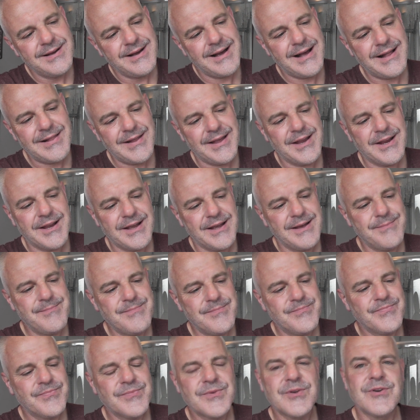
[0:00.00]
I like
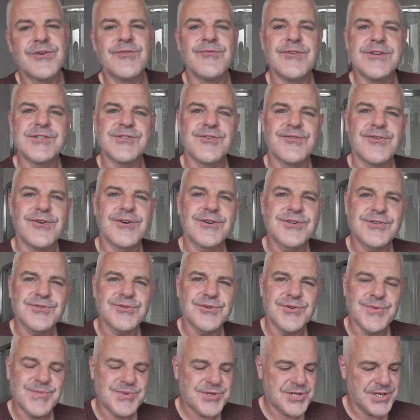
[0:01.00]
RazoRock
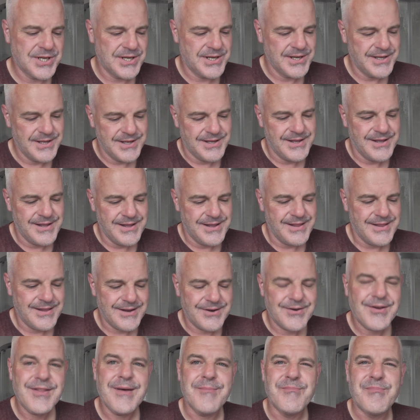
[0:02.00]
soaps.
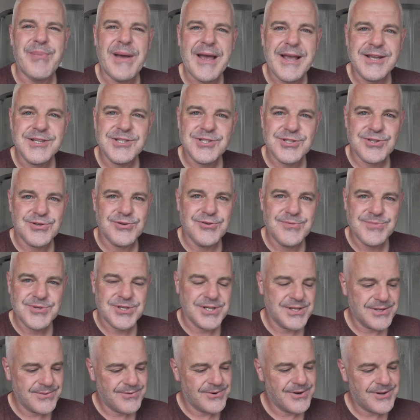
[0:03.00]
They're not the best
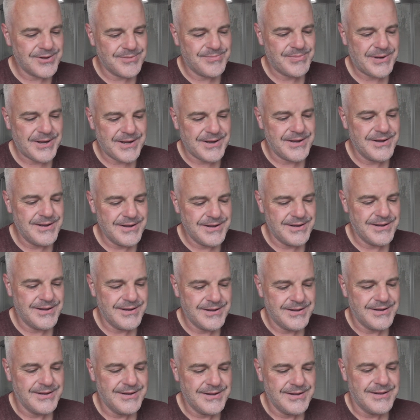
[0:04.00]
soaps in the world, but
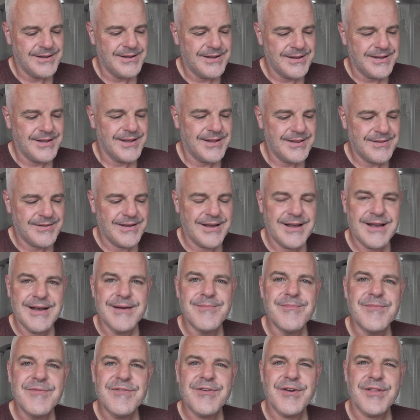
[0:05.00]

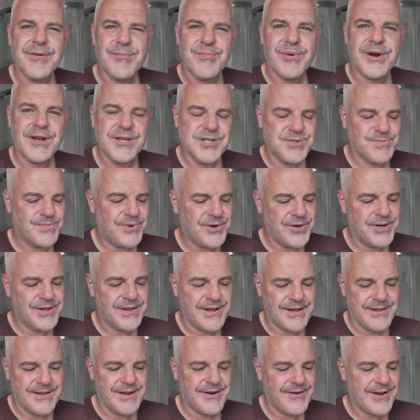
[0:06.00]
for the price
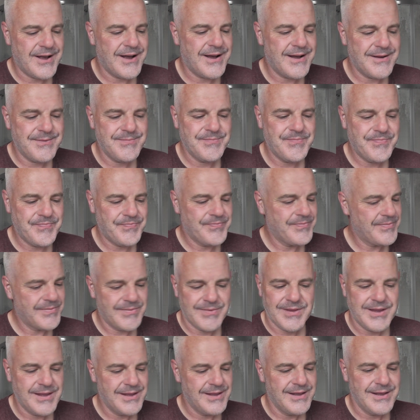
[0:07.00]
point that they're at,
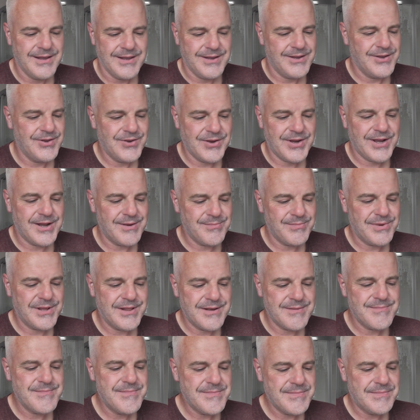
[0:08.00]
you can't
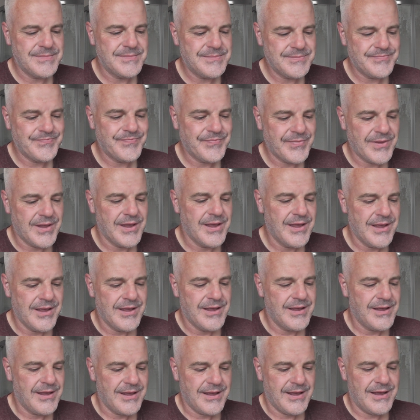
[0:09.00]
beat them.
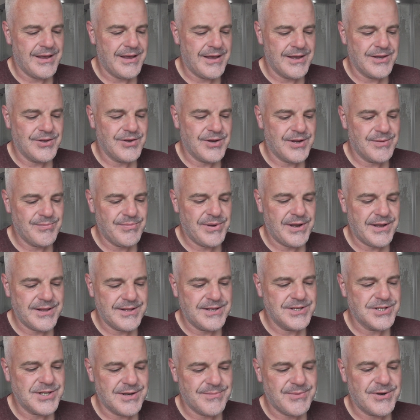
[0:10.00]
You can pick
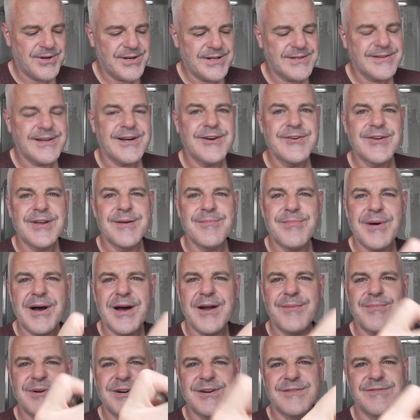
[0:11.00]
these up on Italian
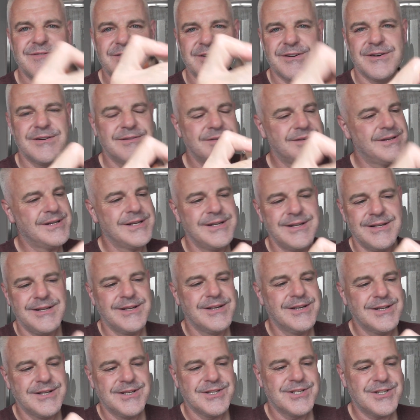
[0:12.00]
Barber for,
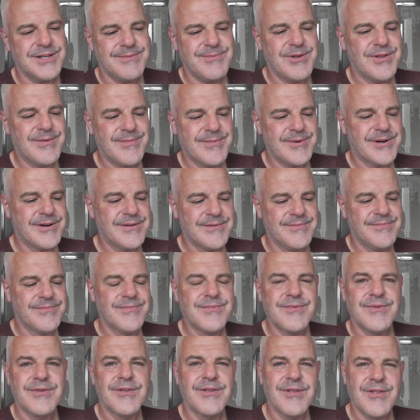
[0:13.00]
some of them are
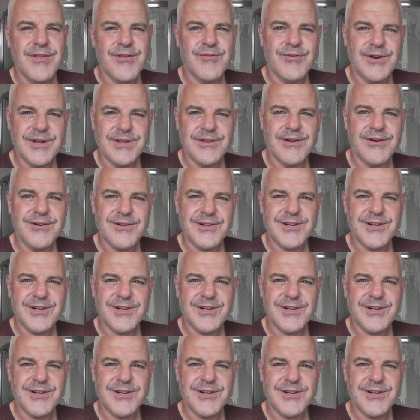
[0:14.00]
$3.